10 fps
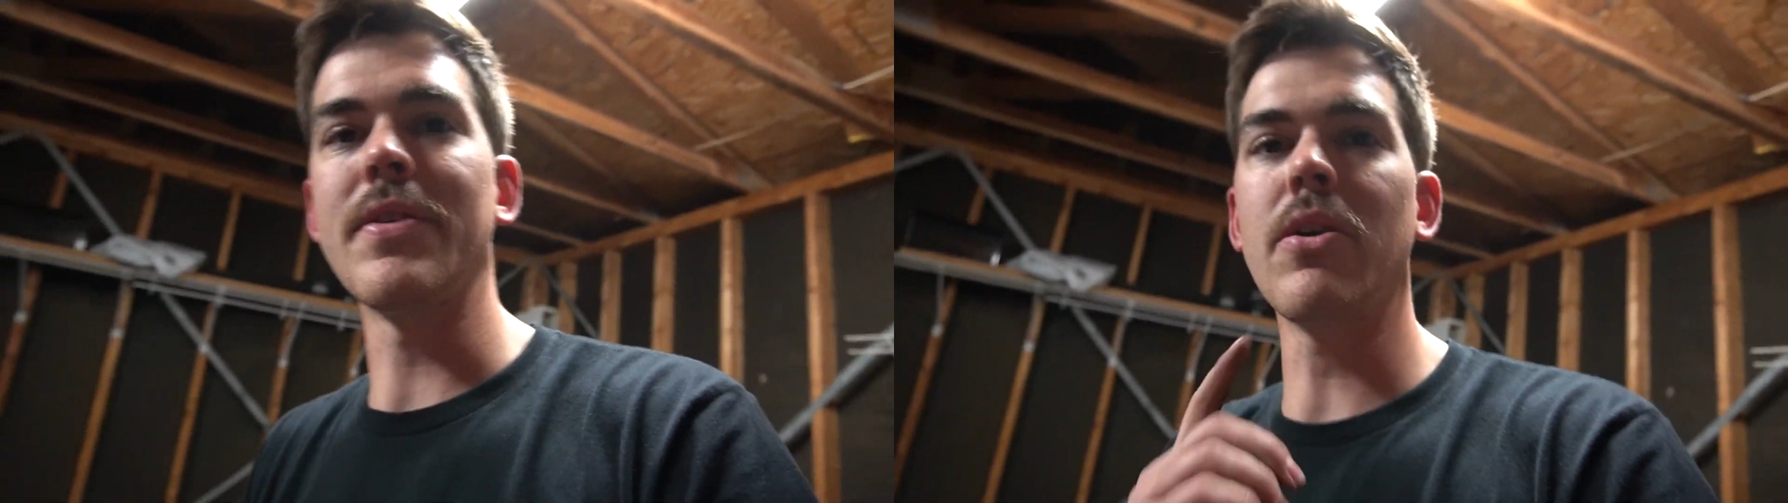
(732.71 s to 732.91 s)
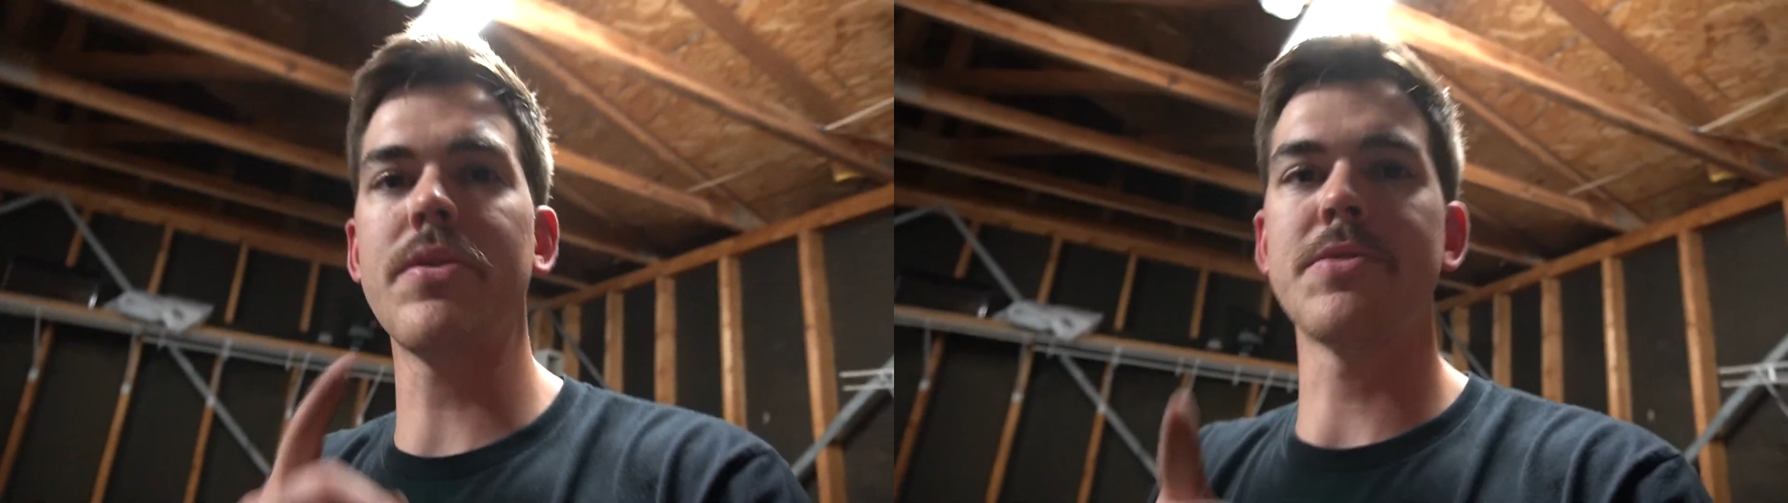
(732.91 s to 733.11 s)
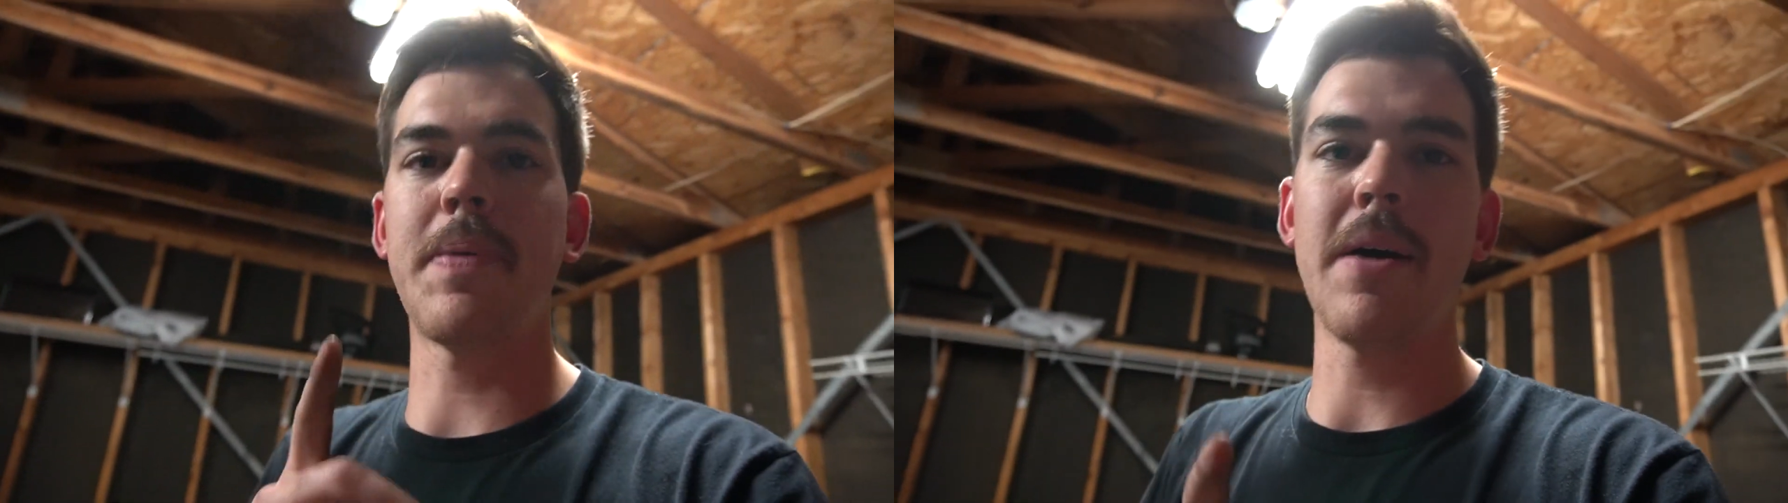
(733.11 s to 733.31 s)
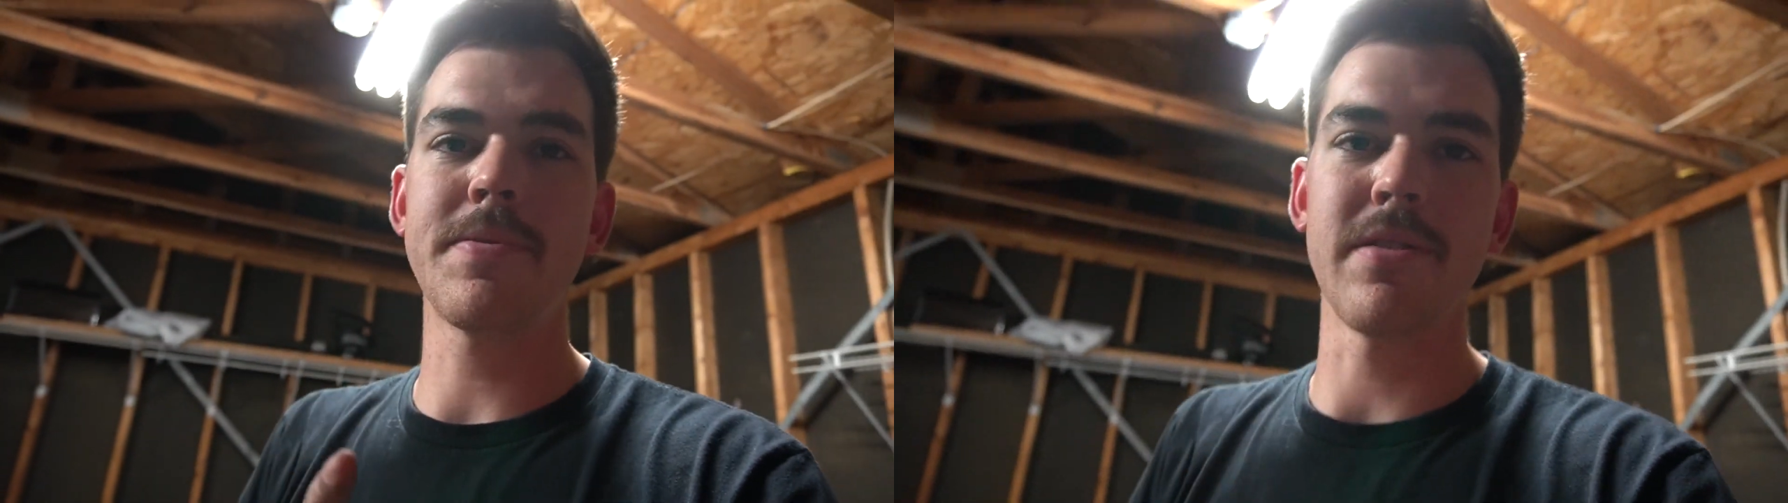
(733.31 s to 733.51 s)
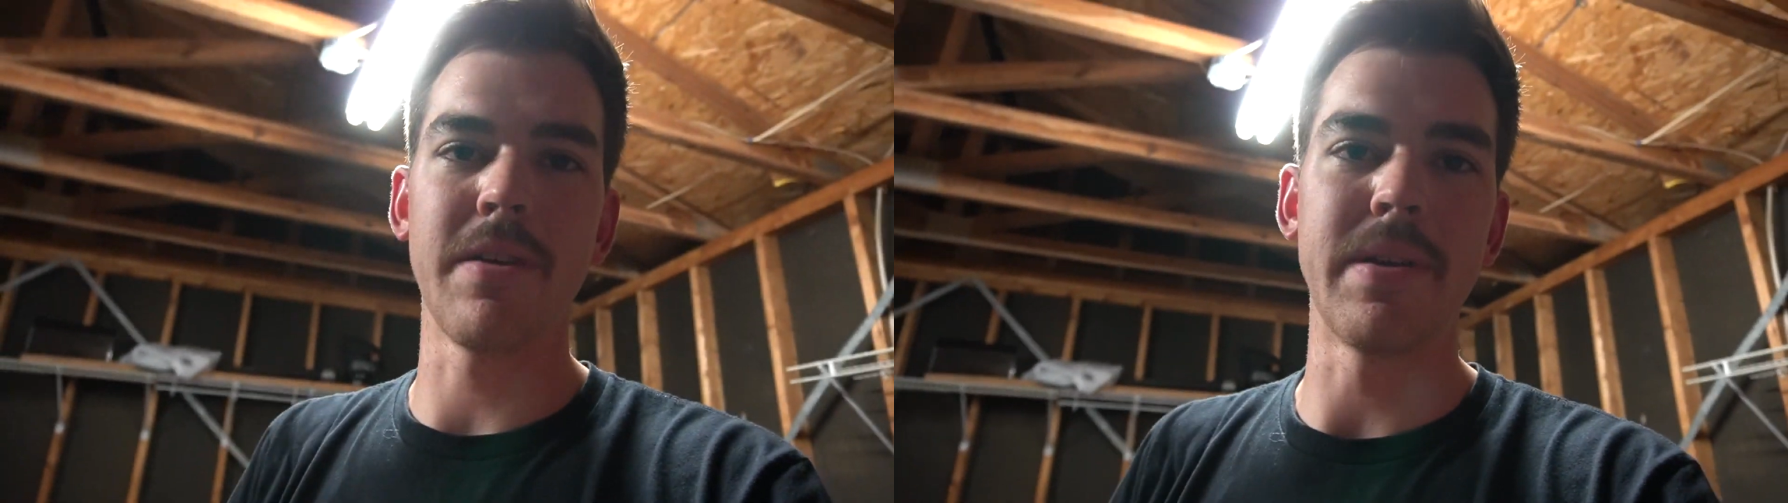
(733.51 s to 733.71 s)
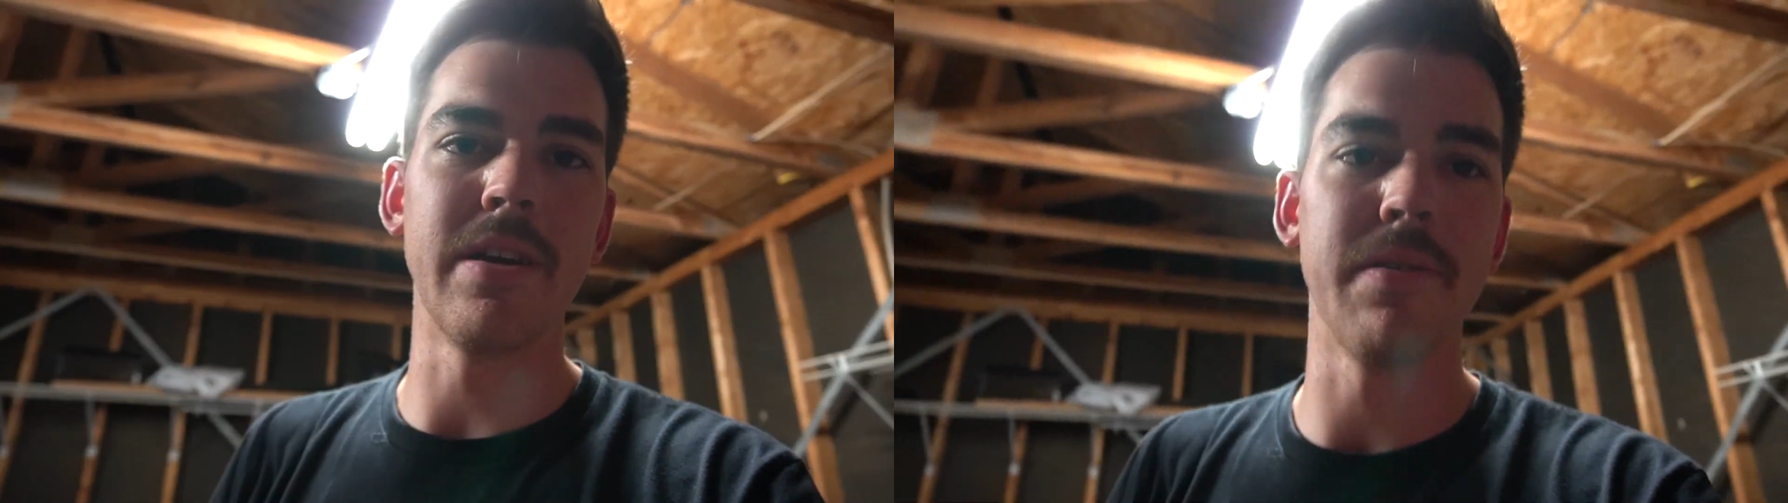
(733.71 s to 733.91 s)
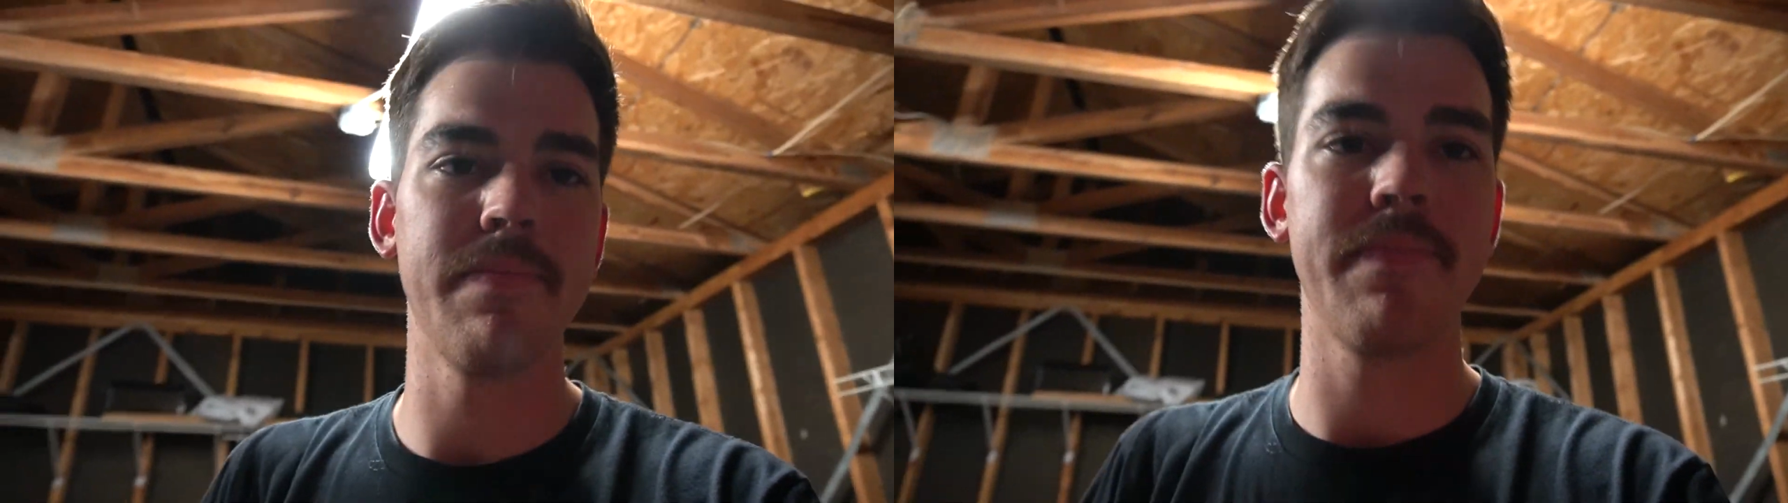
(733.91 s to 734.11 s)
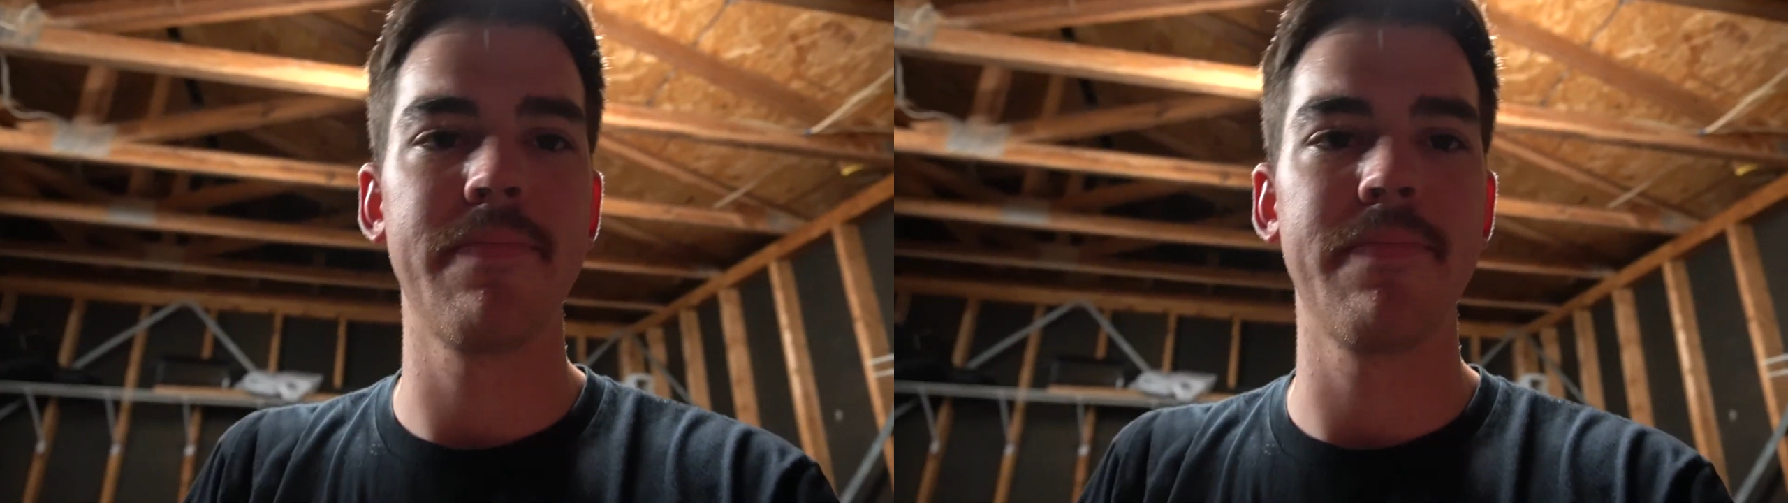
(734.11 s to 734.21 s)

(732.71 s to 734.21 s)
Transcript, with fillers: you know what those pops are, let me know.